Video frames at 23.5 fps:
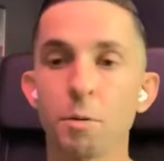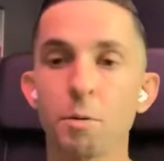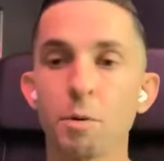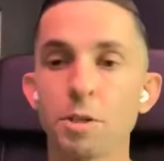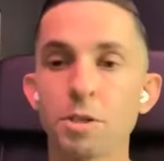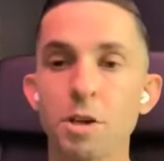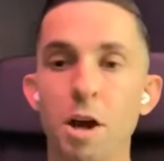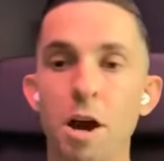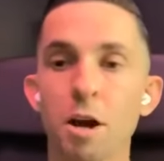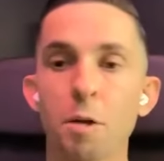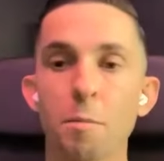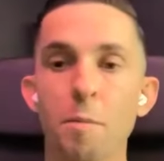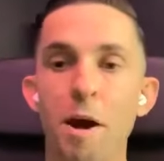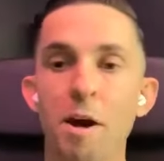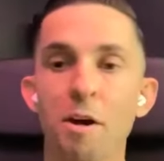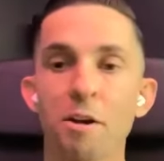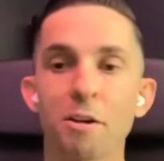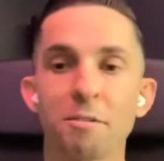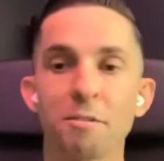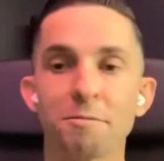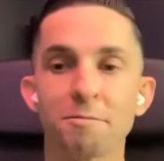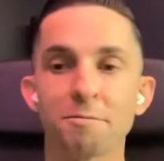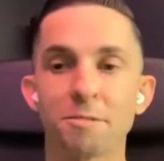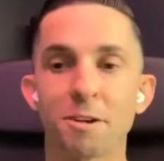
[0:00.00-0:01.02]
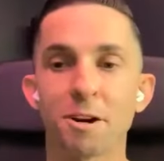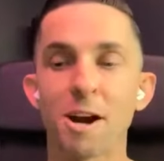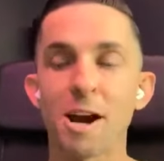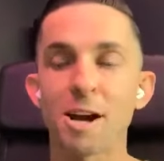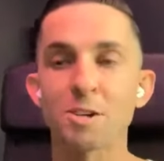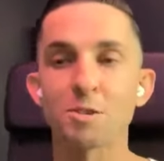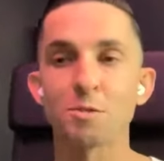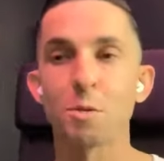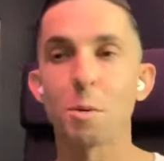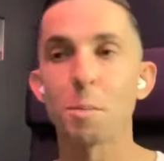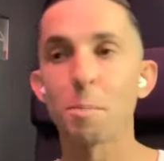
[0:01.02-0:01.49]
we talk about our
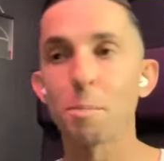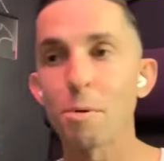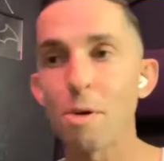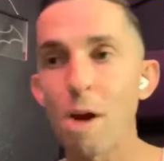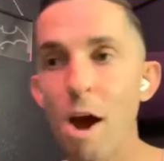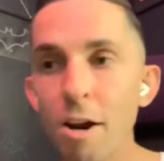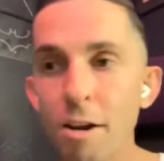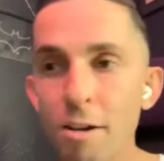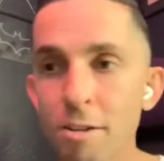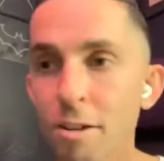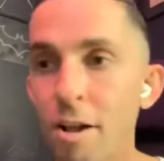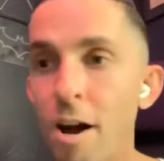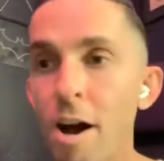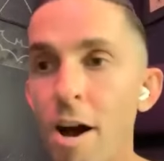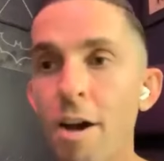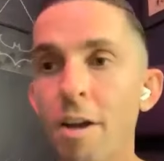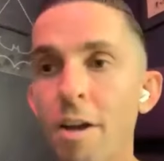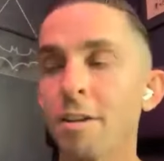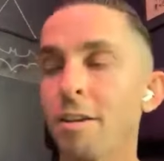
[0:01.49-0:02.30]
actual product line.